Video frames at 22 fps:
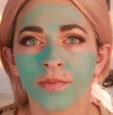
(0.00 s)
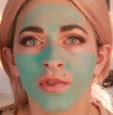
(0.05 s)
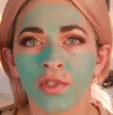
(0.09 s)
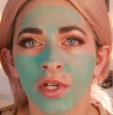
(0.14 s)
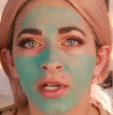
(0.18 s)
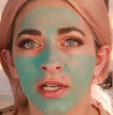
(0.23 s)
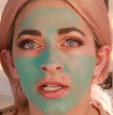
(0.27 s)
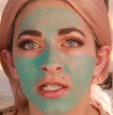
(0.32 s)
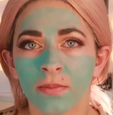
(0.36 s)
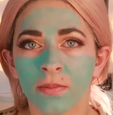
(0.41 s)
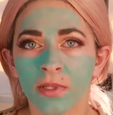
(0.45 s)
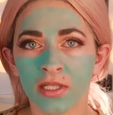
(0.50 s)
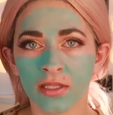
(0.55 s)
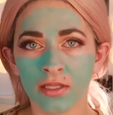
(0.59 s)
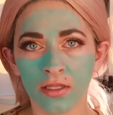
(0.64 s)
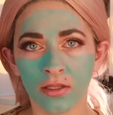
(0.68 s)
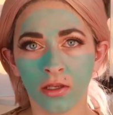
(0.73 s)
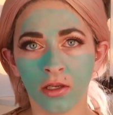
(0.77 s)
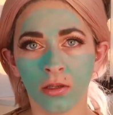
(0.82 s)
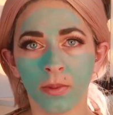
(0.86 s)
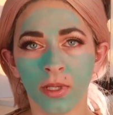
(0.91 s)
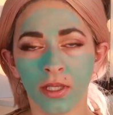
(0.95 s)
Try not to be
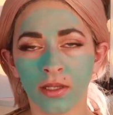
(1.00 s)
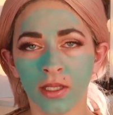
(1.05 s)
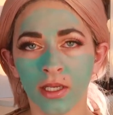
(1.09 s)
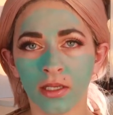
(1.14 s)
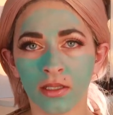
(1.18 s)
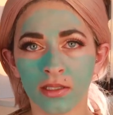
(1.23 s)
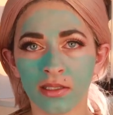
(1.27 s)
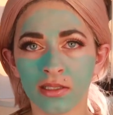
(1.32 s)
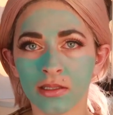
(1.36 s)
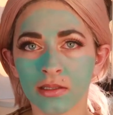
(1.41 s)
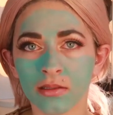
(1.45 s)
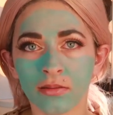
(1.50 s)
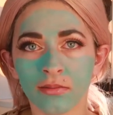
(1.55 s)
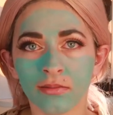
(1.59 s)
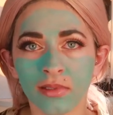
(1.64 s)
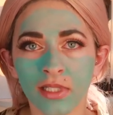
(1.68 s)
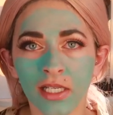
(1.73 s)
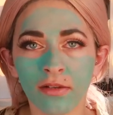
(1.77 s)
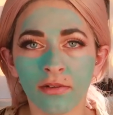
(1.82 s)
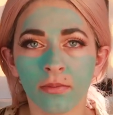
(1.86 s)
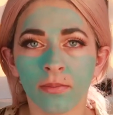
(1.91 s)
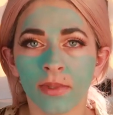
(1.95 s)
insecure about that because
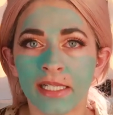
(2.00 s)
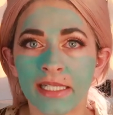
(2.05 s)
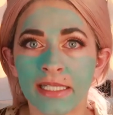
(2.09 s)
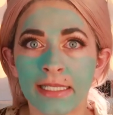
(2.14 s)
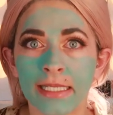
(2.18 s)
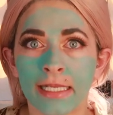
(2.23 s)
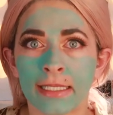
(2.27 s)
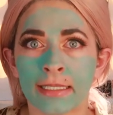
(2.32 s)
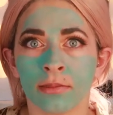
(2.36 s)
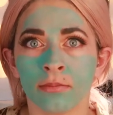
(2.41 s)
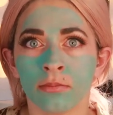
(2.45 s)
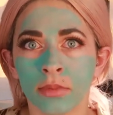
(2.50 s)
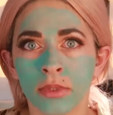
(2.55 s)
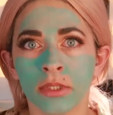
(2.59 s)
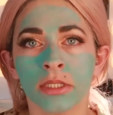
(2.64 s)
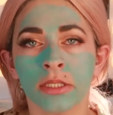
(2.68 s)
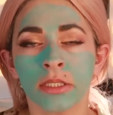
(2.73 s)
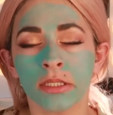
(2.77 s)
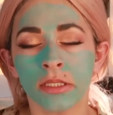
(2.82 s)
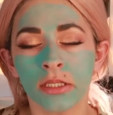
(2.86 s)
everybody's got them.